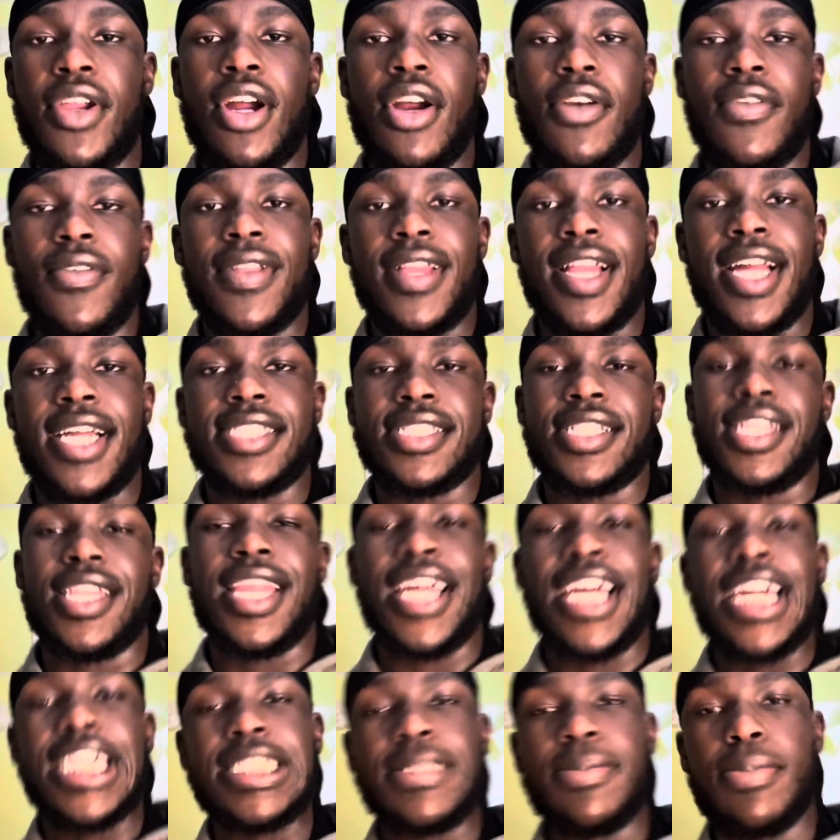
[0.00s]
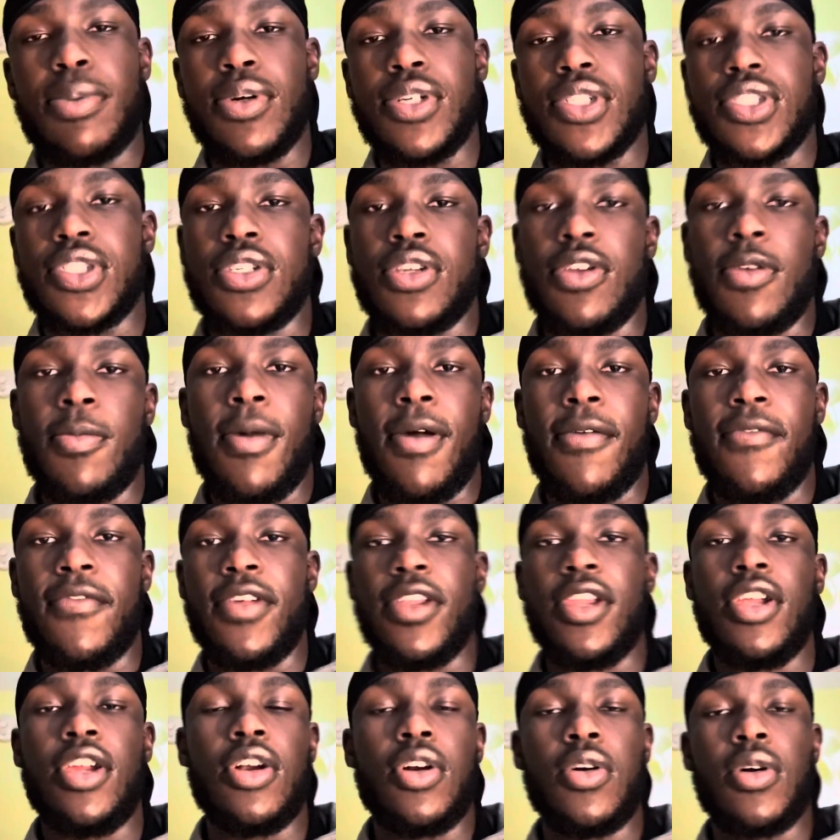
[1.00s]
I realized the last portion of my
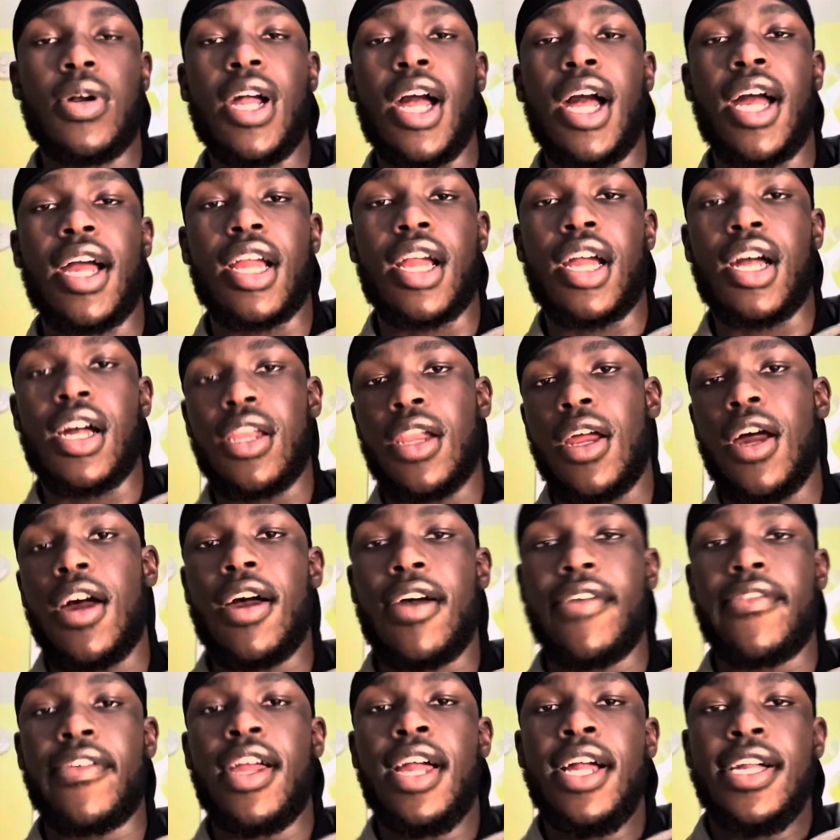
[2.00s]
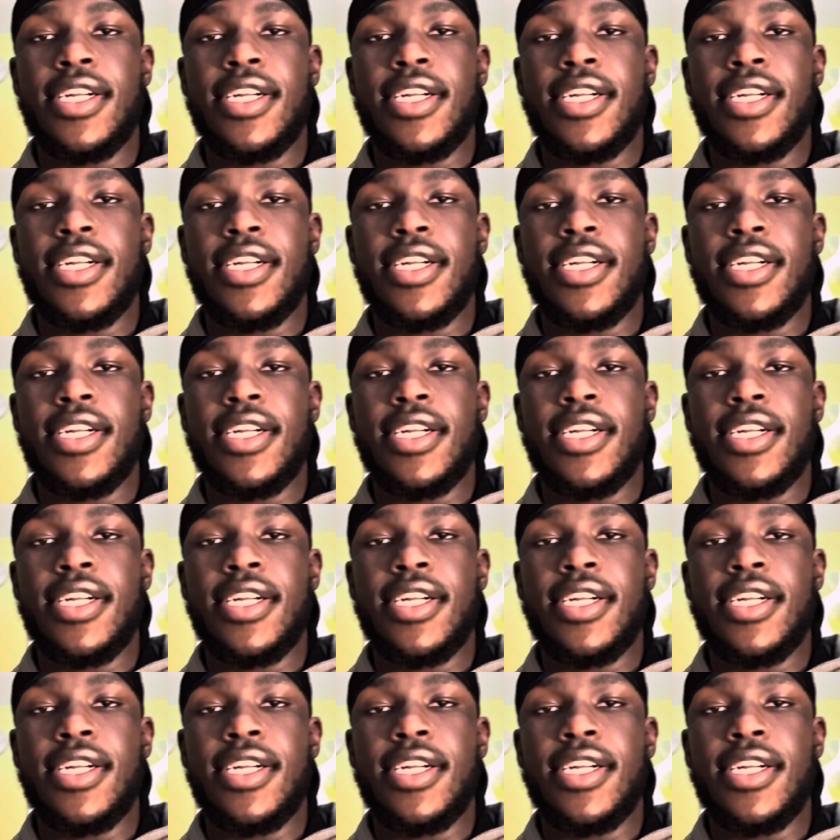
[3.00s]
video got cut off.